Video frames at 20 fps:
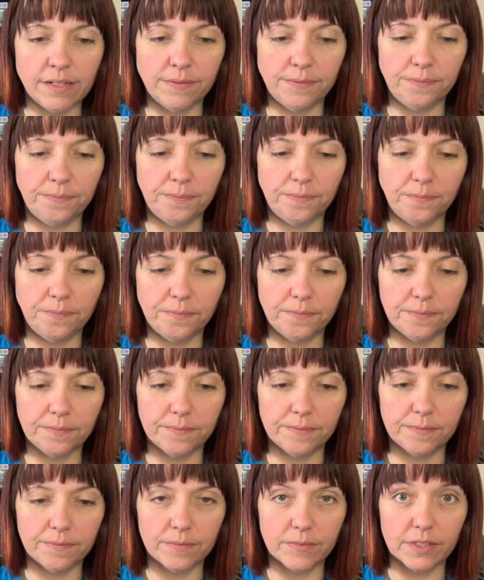you will
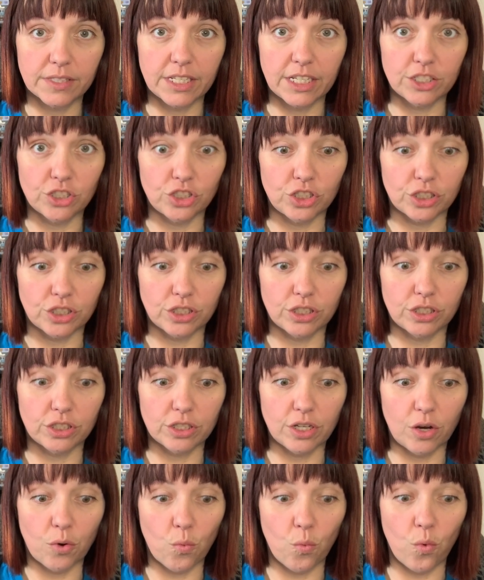unleash this. Looks,
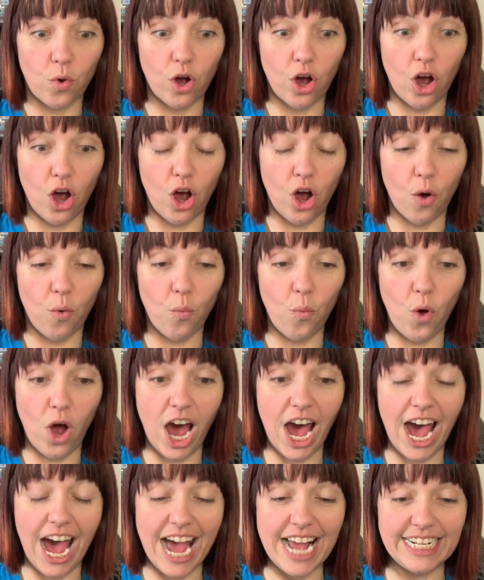wow,
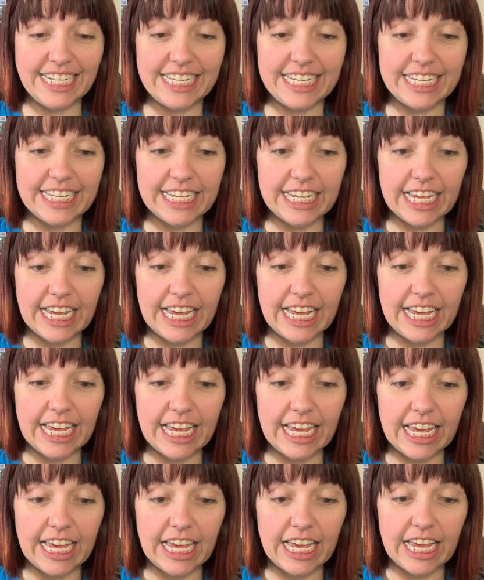what?
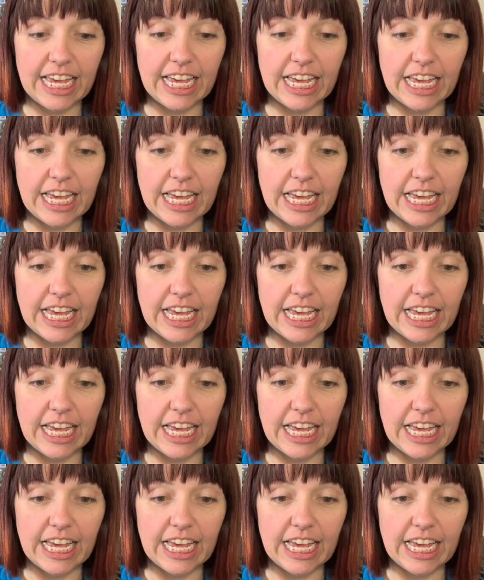Calamity